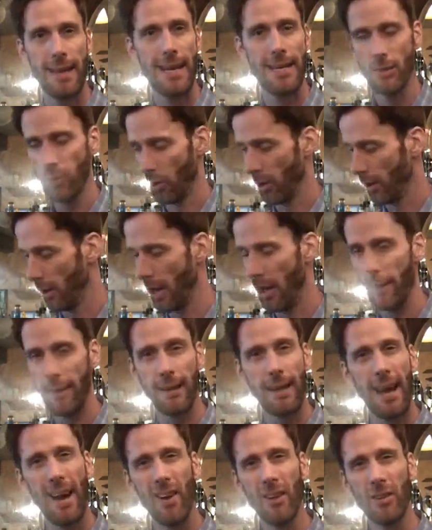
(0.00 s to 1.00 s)
Takes on a lot
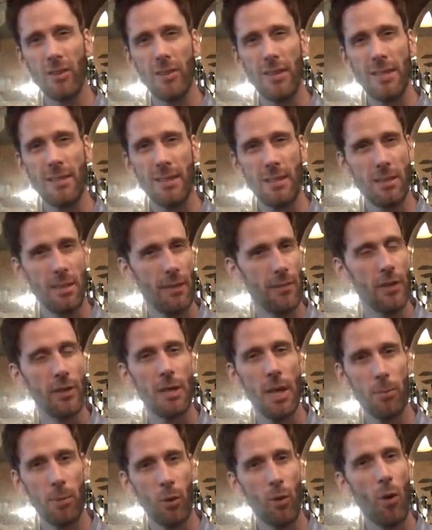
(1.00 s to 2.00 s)
of the characteristics of your
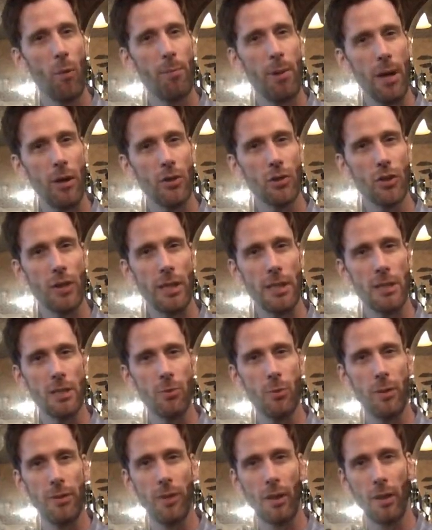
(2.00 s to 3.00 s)
typical
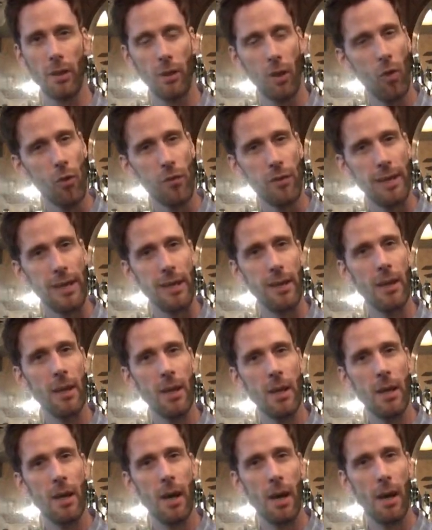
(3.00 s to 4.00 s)
Belgians with the
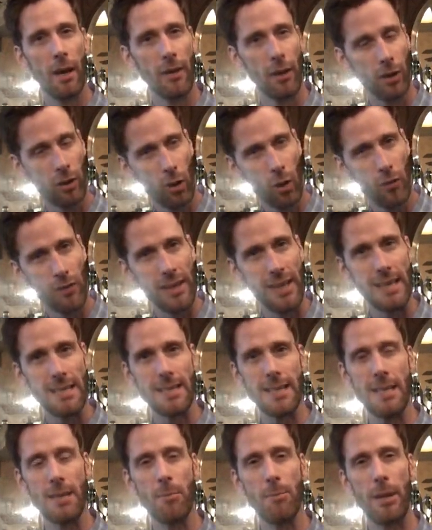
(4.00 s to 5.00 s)

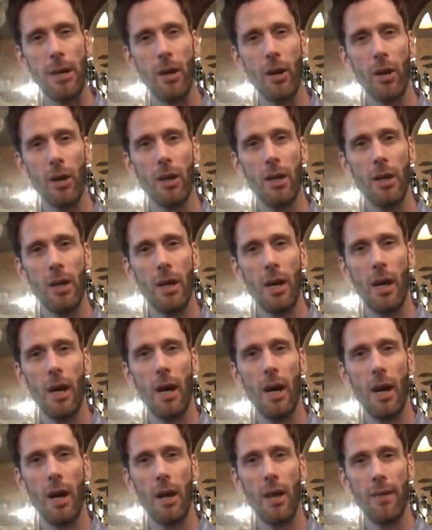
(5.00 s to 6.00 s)
cloviness in the beer.
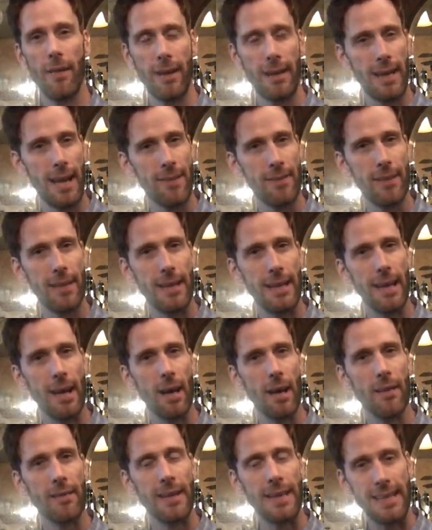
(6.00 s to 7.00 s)
Again,
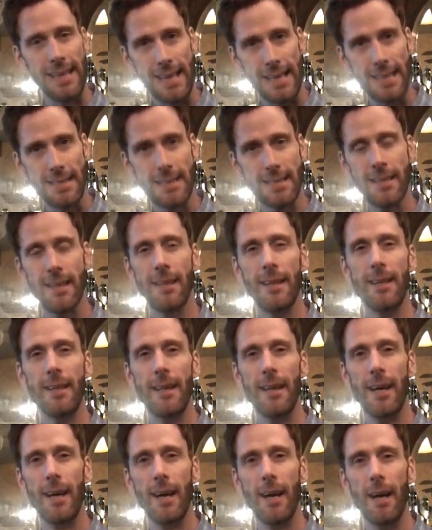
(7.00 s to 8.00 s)
the yeast.
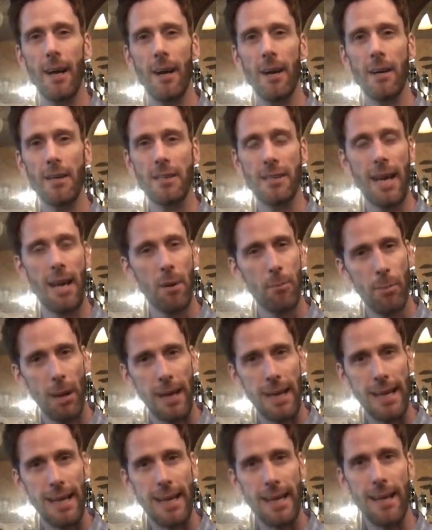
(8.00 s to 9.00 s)
It's kind of
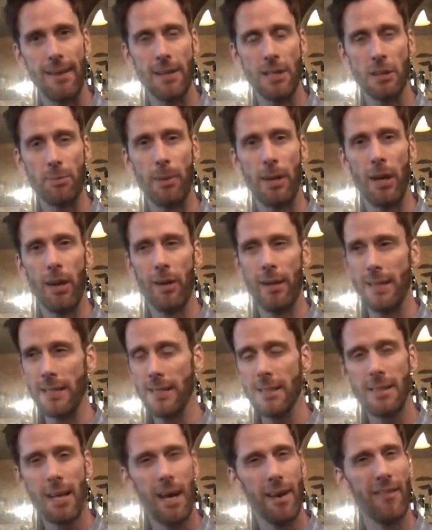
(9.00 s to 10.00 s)
bitey in this beer.
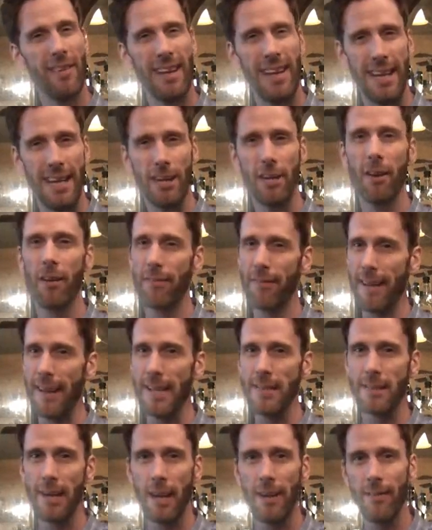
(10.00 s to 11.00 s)
This is kind of an
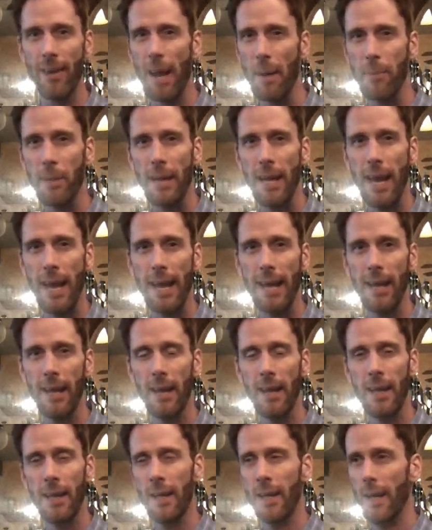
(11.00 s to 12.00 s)
in-your-face kind of
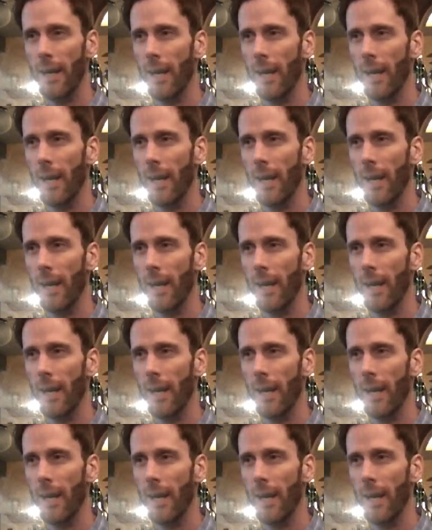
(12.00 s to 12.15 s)
IPA.